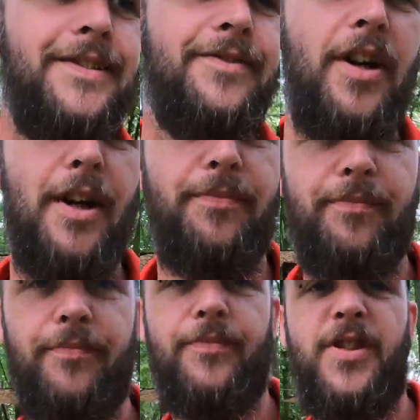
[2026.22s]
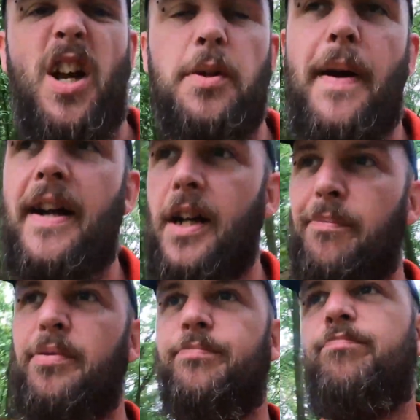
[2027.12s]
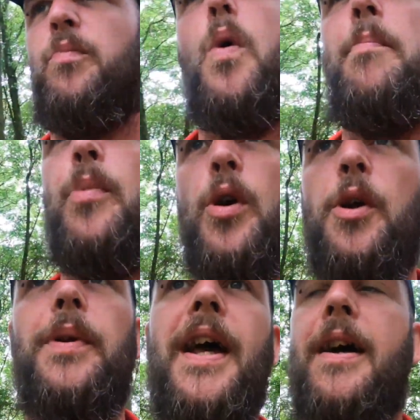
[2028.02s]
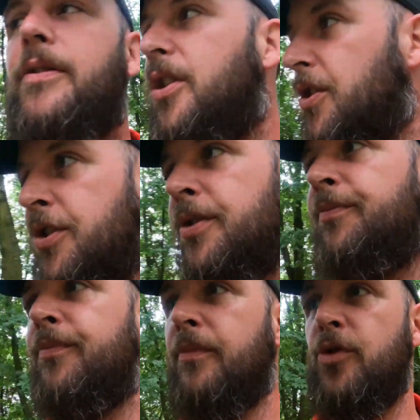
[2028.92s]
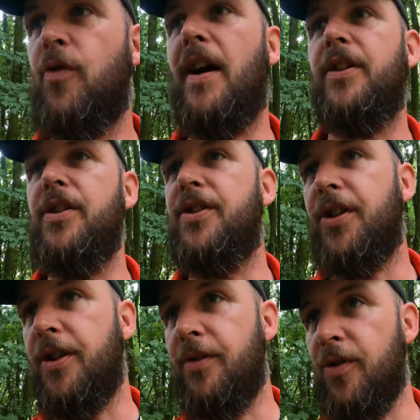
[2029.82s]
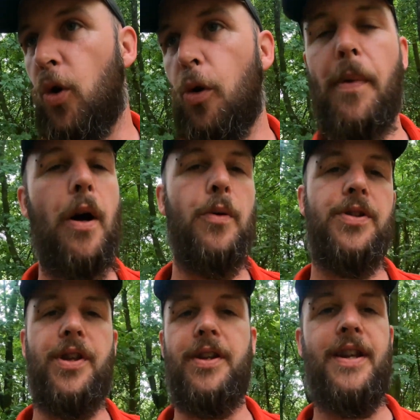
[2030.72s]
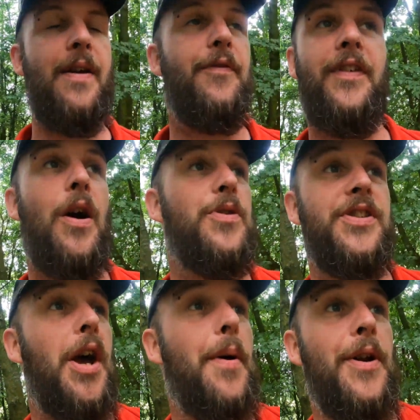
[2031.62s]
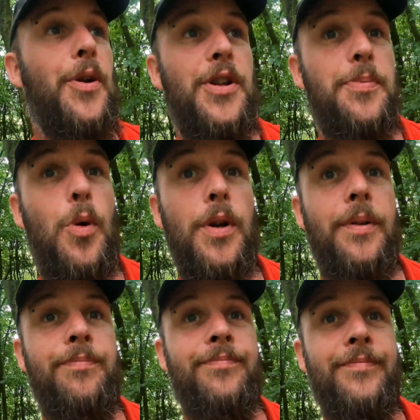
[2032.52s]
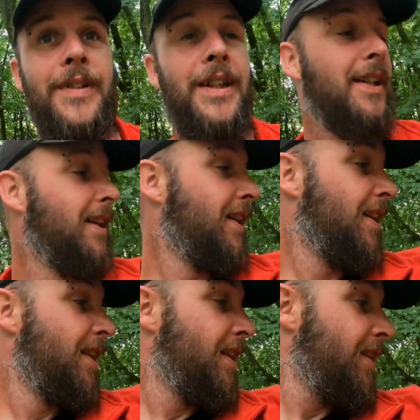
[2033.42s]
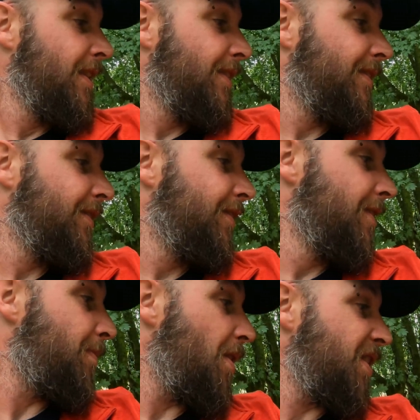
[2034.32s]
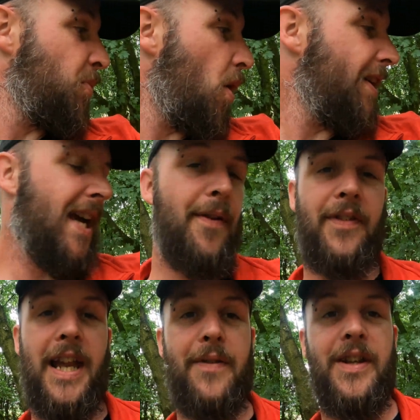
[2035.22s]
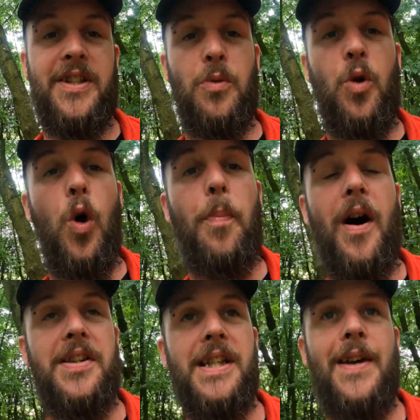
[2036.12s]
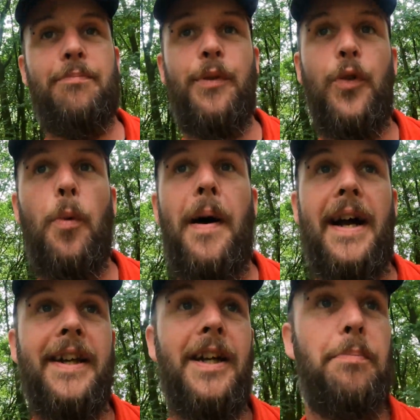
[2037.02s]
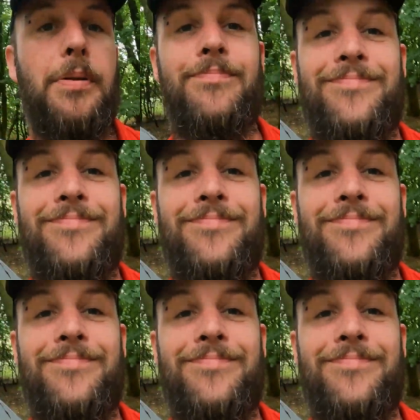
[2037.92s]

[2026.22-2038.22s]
Right, time to pack up. Won't bore you with that because tractors and lawnmowers and everything else is going on this morning. I suppose that's what I get for leaving it till 11:15 before packing up.